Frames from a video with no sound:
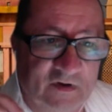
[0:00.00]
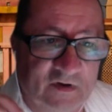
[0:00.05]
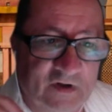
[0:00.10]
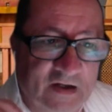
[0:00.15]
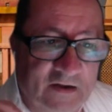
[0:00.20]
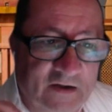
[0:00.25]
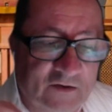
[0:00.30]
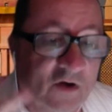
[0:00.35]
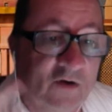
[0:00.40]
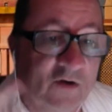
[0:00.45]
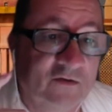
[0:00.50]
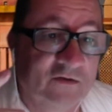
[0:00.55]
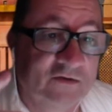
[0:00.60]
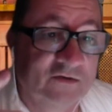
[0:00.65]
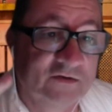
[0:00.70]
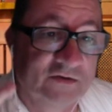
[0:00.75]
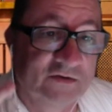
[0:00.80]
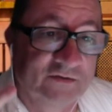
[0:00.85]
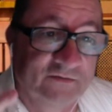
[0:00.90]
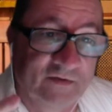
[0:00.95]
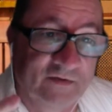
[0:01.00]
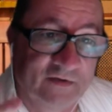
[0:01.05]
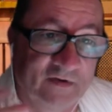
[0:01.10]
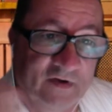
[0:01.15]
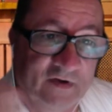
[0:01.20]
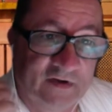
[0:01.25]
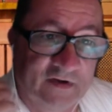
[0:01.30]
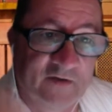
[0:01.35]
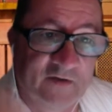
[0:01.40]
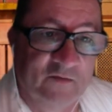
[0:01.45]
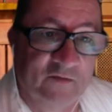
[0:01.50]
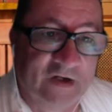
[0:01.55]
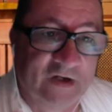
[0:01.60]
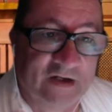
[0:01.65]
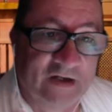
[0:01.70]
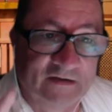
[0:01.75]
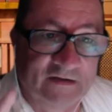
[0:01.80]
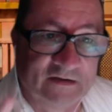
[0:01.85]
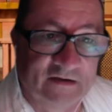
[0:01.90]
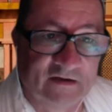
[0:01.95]
a code they will
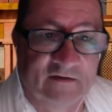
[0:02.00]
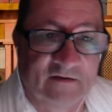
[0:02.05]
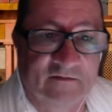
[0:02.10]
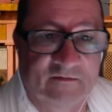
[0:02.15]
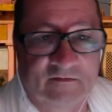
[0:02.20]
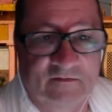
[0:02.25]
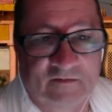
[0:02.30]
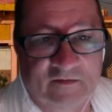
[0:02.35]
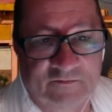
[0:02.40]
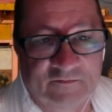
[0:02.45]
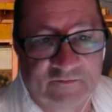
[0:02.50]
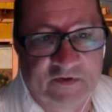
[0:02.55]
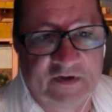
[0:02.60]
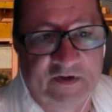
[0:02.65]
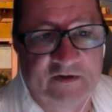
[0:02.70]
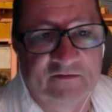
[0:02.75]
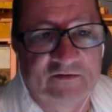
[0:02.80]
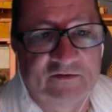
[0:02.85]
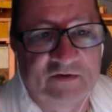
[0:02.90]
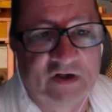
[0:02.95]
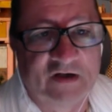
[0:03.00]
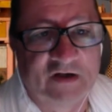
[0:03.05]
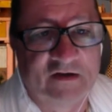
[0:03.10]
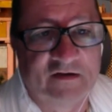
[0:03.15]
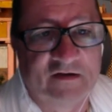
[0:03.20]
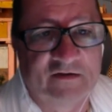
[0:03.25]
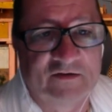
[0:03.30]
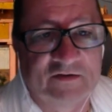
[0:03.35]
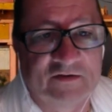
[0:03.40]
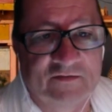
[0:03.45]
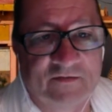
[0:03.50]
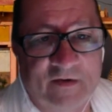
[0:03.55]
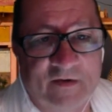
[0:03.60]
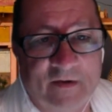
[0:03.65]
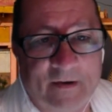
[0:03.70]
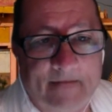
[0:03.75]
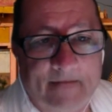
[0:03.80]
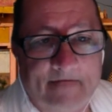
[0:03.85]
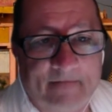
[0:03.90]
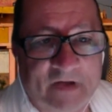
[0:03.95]
enter free of charge,
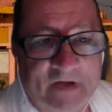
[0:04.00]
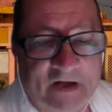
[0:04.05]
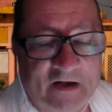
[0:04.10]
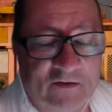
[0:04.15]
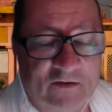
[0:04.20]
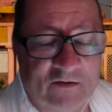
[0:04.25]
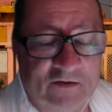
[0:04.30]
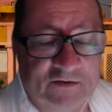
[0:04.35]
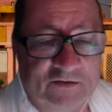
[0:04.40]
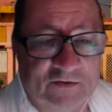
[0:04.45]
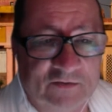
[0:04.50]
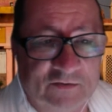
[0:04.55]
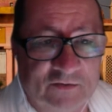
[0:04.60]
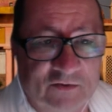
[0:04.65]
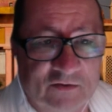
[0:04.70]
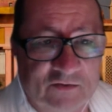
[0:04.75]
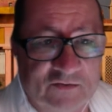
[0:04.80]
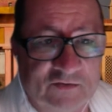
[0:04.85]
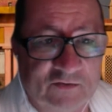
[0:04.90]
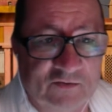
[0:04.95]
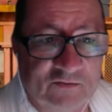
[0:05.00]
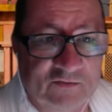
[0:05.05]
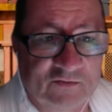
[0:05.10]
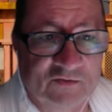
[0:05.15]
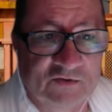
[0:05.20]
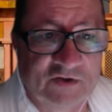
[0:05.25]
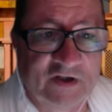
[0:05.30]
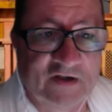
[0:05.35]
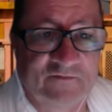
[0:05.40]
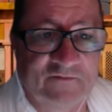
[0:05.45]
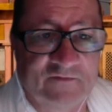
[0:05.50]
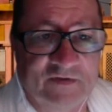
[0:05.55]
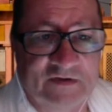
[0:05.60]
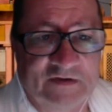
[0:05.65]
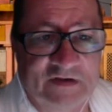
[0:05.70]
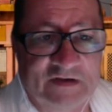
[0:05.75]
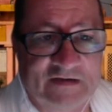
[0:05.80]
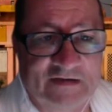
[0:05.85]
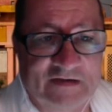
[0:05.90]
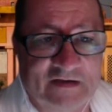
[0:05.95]
and also those who do
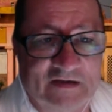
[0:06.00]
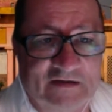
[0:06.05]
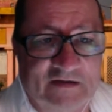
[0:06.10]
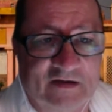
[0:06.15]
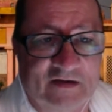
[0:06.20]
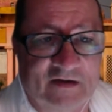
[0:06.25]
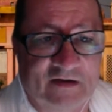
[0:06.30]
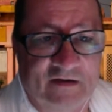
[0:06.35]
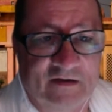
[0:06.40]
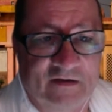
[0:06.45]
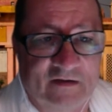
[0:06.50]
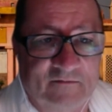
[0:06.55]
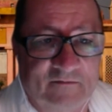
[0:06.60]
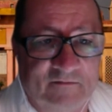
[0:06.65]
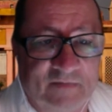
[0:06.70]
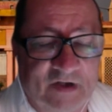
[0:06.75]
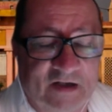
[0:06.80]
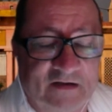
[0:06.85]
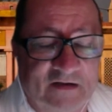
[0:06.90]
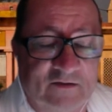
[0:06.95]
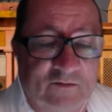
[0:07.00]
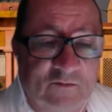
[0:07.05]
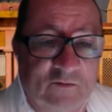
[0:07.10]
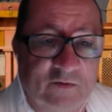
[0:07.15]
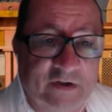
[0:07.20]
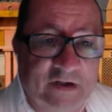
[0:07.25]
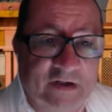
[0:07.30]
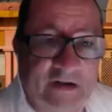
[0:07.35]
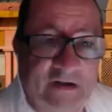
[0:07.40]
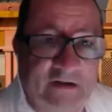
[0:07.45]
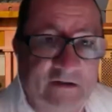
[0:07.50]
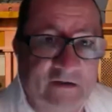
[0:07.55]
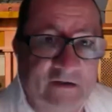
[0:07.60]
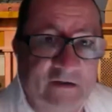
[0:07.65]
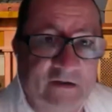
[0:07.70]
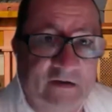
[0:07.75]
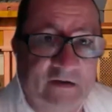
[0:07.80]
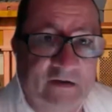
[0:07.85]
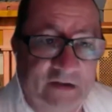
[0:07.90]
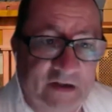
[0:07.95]
service, etc. But we
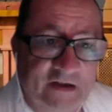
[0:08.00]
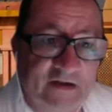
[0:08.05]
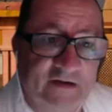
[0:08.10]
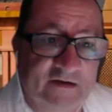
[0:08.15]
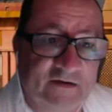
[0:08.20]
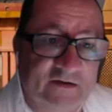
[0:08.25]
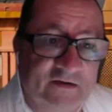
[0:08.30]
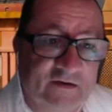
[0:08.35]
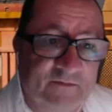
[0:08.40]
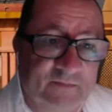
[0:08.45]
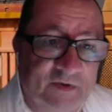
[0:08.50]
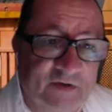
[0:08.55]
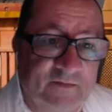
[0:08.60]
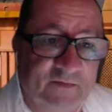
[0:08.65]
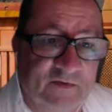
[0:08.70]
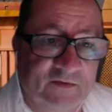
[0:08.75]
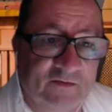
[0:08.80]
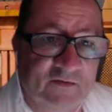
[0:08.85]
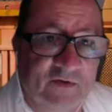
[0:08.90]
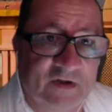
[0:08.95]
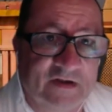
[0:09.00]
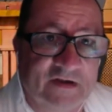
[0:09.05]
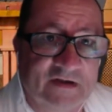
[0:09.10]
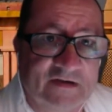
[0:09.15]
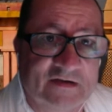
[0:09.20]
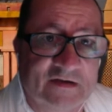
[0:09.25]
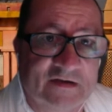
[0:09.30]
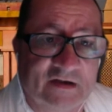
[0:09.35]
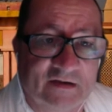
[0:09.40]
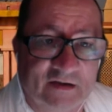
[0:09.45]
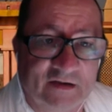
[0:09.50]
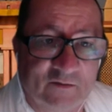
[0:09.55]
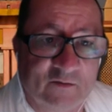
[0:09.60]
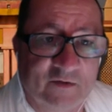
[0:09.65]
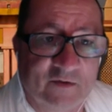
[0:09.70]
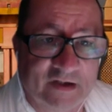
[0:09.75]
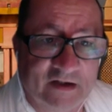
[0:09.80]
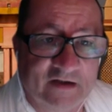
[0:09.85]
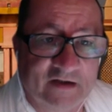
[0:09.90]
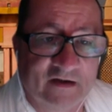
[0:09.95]
need people to understand that
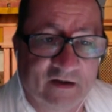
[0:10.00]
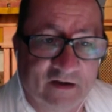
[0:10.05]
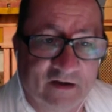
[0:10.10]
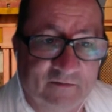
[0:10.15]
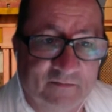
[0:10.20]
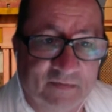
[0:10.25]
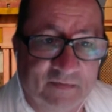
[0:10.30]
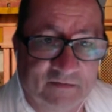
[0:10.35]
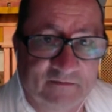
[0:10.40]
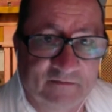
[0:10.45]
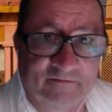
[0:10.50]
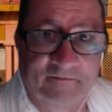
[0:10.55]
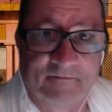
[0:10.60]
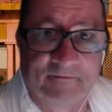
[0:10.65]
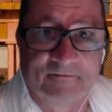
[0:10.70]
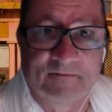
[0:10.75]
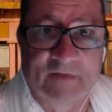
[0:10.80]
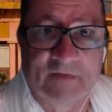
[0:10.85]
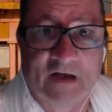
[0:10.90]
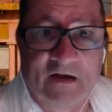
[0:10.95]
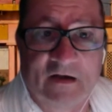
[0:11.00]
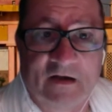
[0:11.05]
we need help.